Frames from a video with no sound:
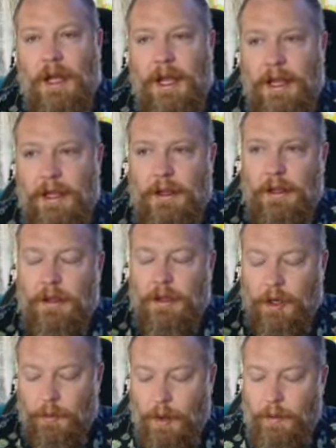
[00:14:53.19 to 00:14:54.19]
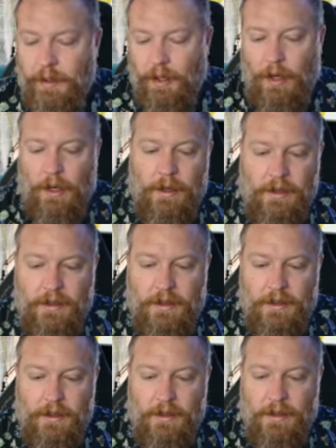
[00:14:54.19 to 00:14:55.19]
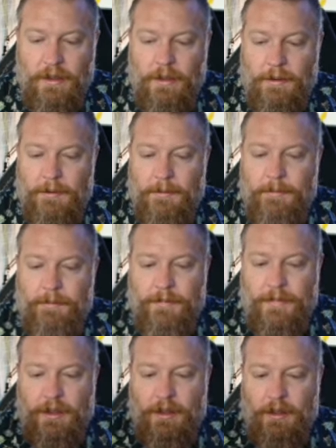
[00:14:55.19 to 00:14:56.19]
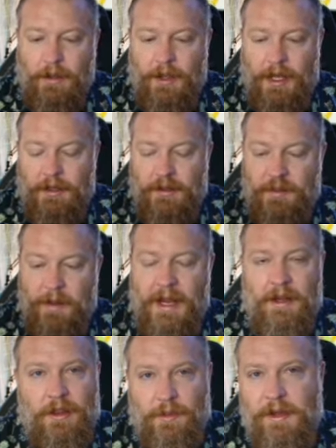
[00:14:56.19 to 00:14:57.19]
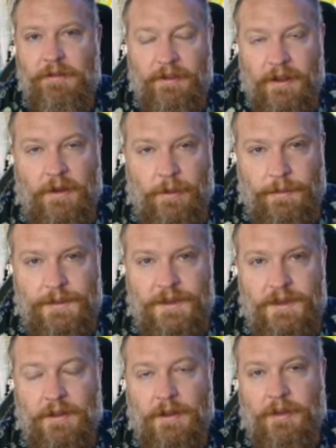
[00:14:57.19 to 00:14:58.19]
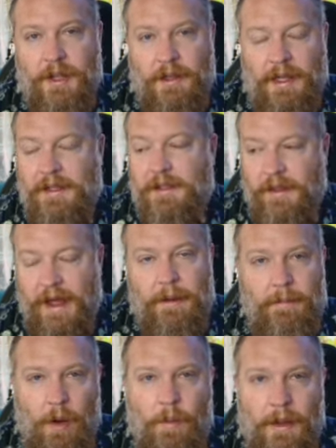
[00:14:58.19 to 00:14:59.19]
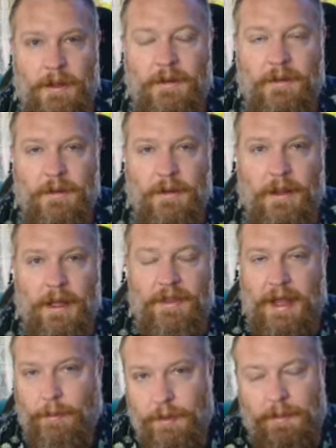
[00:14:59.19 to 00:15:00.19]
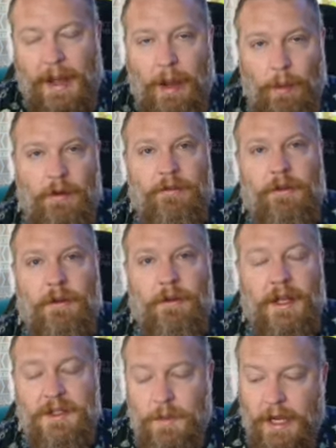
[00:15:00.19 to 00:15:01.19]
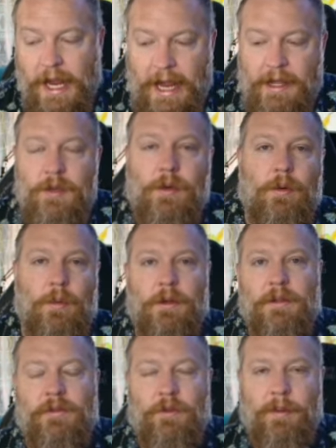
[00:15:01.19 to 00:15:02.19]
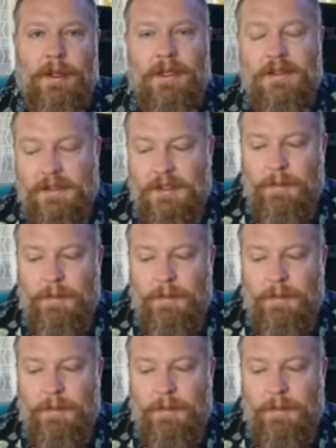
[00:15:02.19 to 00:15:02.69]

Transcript: a heroic arc that spanned three films that led to that moment, and that was powerful. That's why Andor works for me, because it's